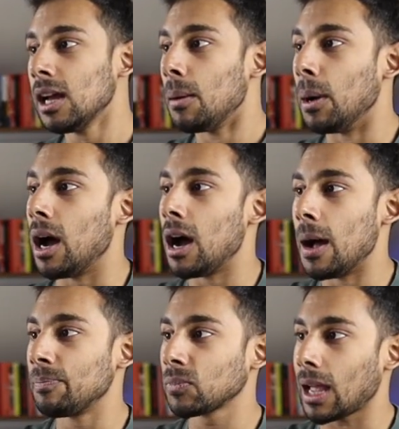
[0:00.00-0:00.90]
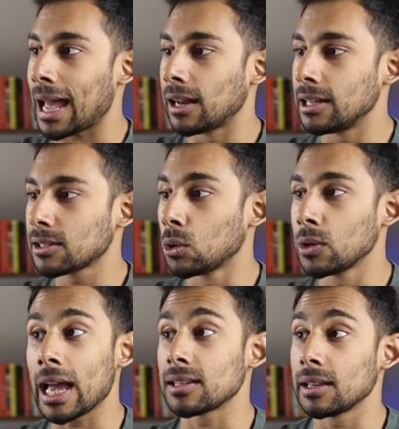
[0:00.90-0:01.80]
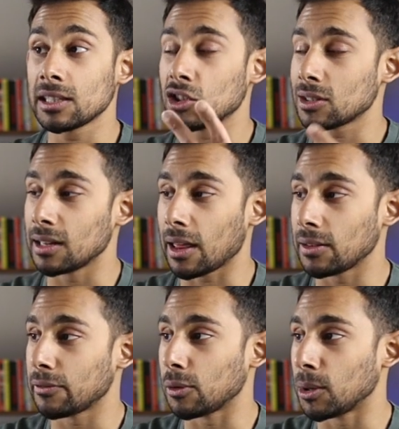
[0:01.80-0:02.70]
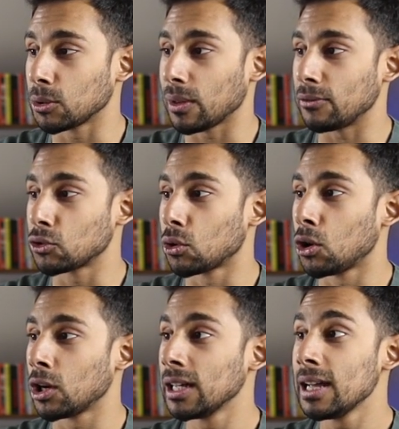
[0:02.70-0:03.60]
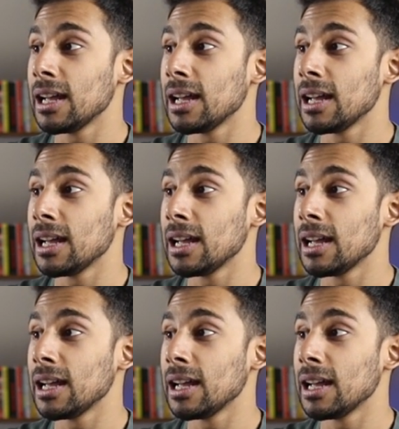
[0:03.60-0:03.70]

But um, analytical, yeah, so this is just another different model that I've drawn.